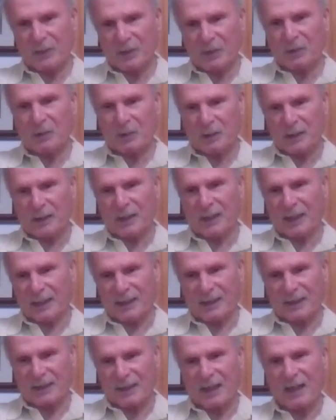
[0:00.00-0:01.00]
fuel and
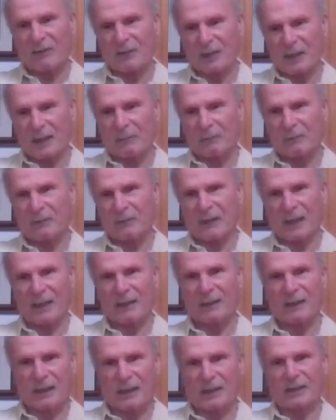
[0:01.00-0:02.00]
it's covering up the
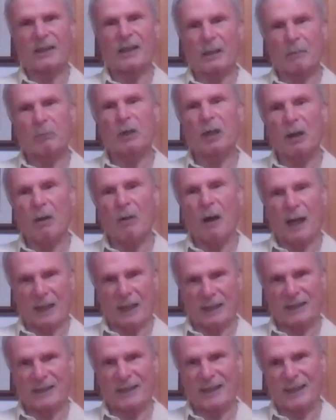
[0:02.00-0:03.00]
fire, you got to blow
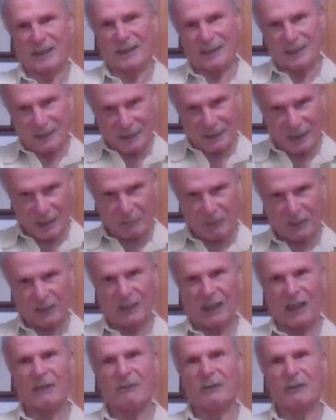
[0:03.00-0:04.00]
on it to get it to come
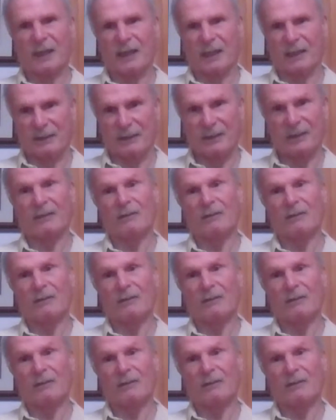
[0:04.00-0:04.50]
to life again.